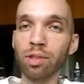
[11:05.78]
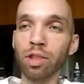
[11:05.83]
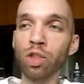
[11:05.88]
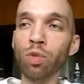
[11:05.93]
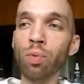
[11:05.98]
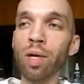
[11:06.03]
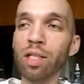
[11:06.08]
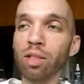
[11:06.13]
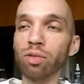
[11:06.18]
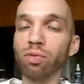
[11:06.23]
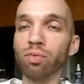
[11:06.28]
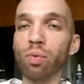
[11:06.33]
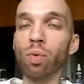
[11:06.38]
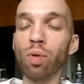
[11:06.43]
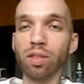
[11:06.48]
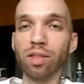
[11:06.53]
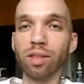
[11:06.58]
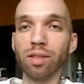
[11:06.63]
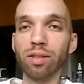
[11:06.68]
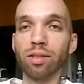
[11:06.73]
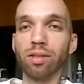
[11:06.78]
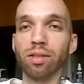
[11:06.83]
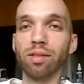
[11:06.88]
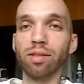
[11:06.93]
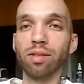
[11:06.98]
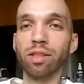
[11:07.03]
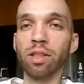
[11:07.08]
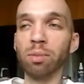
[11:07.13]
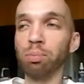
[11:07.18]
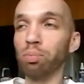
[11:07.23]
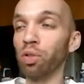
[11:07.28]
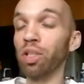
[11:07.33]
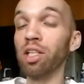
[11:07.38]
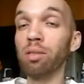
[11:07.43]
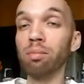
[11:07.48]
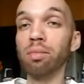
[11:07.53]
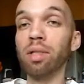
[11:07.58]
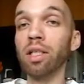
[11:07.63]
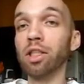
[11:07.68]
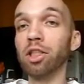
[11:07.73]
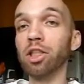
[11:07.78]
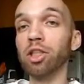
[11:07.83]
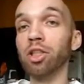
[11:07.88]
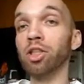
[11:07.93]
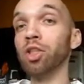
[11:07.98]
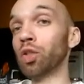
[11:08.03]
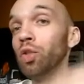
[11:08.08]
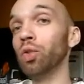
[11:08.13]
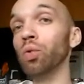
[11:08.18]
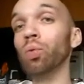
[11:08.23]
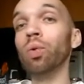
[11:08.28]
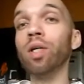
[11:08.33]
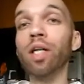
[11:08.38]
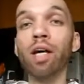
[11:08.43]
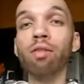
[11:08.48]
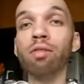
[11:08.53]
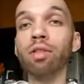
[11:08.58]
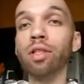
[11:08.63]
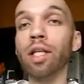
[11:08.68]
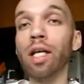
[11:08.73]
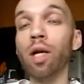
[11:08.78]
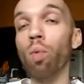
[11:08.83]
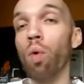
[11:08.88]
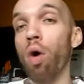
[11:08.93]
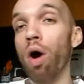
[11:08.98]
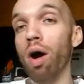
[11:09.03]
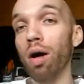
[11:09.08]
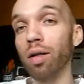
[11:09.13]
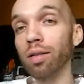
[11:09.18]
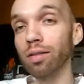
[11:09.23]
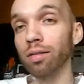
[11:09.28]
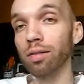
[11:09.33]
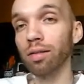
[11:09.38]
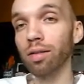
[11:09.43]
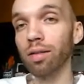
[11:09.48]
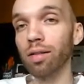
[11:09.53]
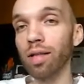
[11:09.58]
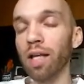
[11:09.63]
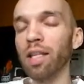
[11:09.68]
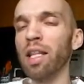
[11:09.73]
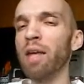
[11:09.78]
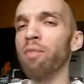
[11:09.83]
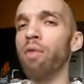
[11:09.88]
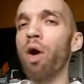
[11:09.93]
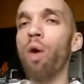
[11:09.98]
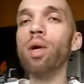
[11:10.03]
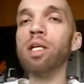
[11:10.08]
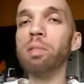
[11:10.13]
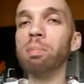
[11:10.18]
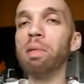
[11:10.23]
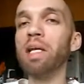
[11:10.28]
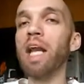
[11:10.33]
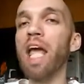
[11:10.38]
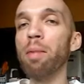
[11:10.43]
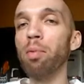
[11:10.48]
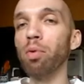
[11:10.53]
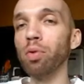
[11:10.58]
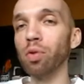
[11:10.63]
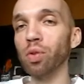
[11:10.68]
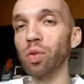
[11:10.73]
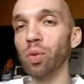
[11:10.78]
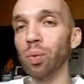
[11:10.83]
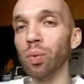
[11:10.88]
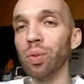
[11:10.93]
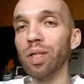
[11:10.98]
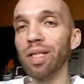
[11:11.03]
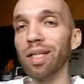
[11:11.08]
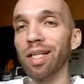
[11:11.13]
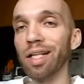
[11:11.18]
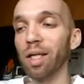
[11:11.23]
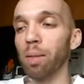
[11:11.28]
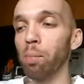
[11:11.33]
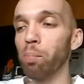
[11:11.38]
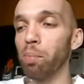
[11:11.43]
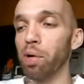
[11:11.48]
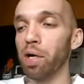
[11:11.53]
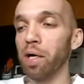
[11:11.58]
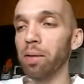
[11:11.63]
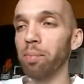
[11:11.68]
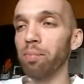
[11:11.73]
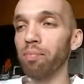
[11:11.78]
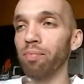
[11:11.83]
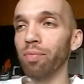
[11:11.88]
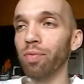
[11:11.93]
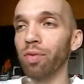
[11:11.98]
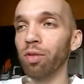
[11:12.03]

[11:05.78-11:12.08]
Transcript: U.S. forces to pretty much do whatever they want, and they've always been able to, but